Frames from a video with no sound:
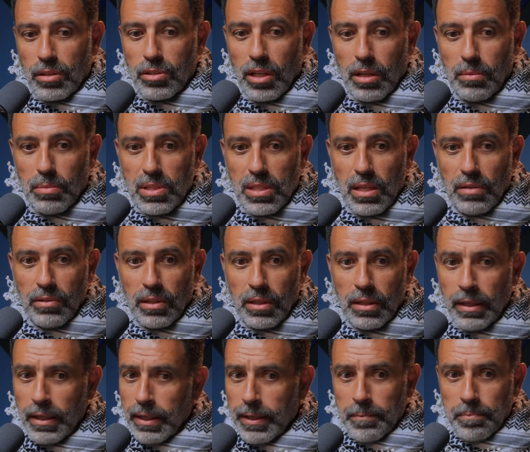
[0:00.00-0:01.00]
October 7,
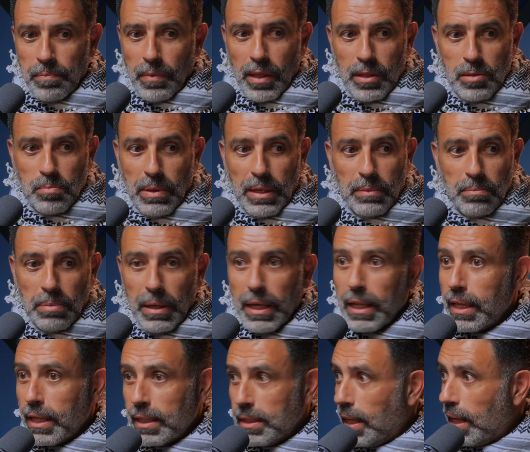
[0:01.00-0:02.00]
there's been
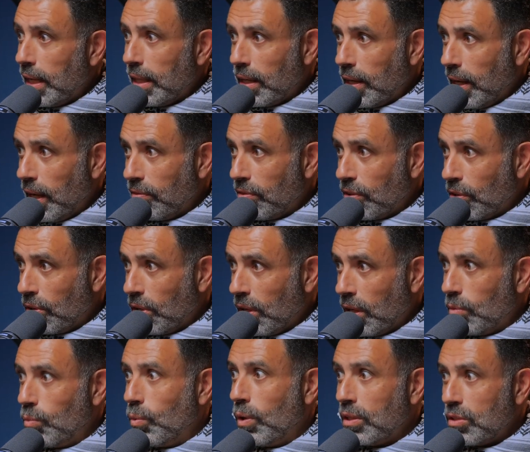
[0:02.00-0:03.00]
barely a day that I haven't
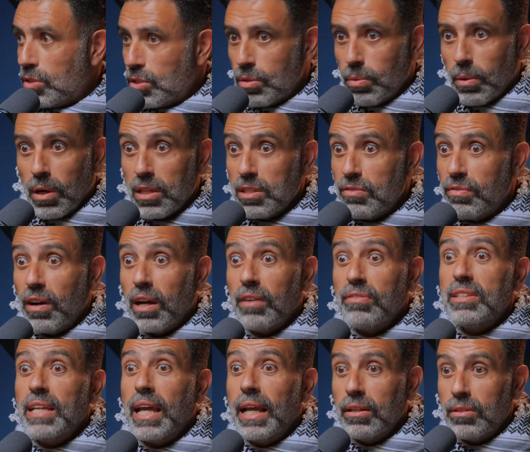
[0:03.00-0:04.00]
cried once, twice,
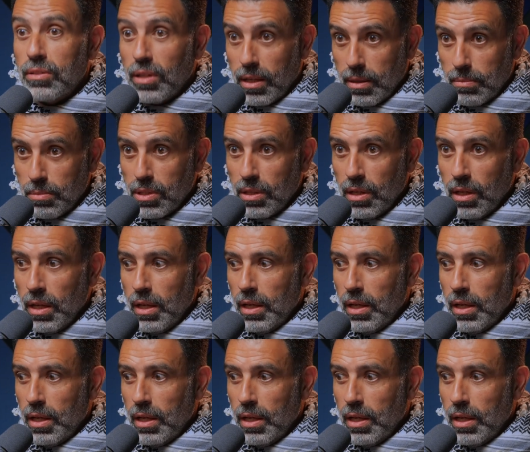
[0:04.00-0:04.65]
5, 10 times.